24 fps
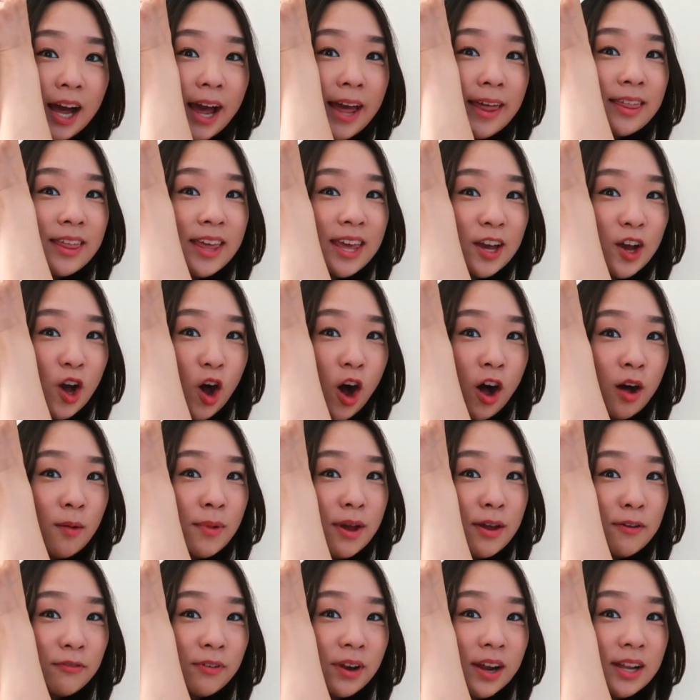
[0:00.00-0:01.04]
I think all
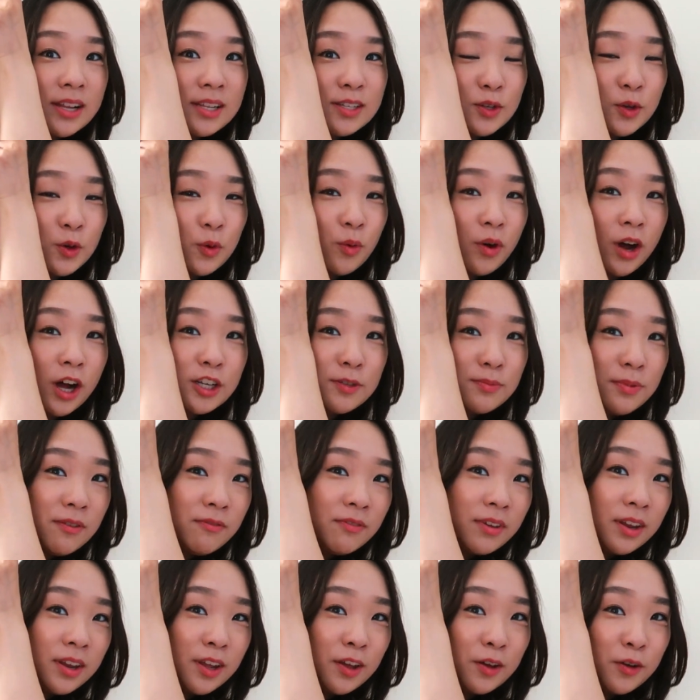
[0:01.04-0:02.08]
my friends who watch my
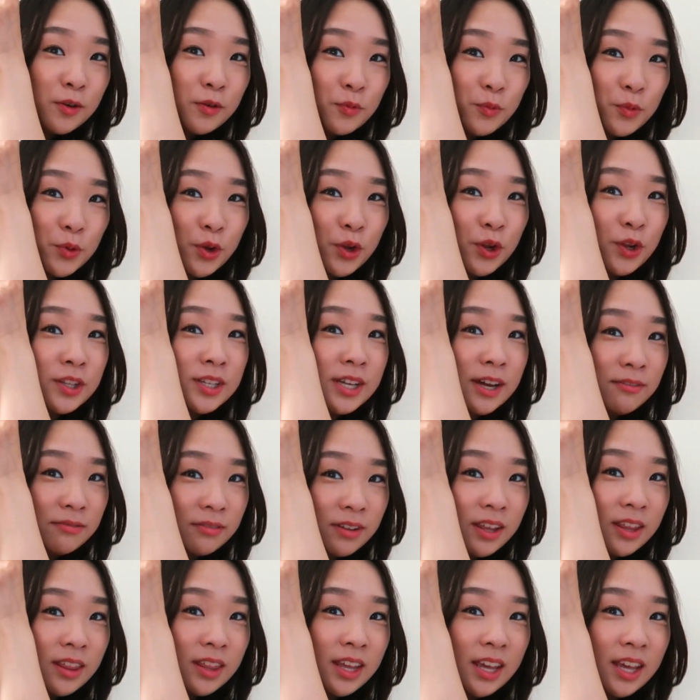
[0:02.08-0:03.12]
video will
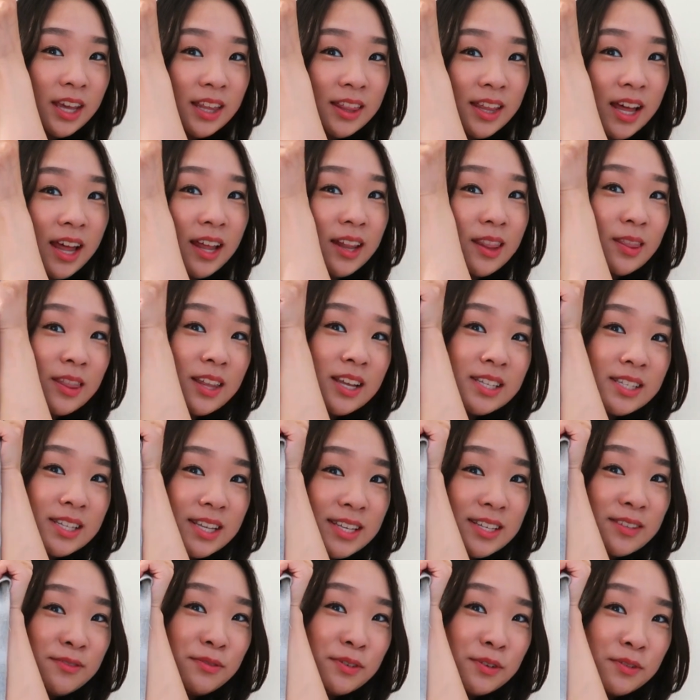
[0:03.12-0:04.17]
definitely think that this
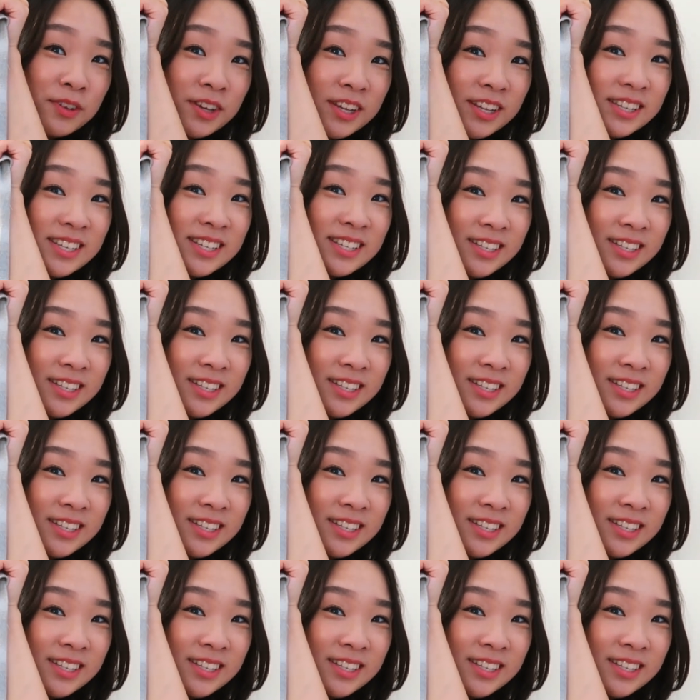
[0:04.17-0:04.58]
is Vivien's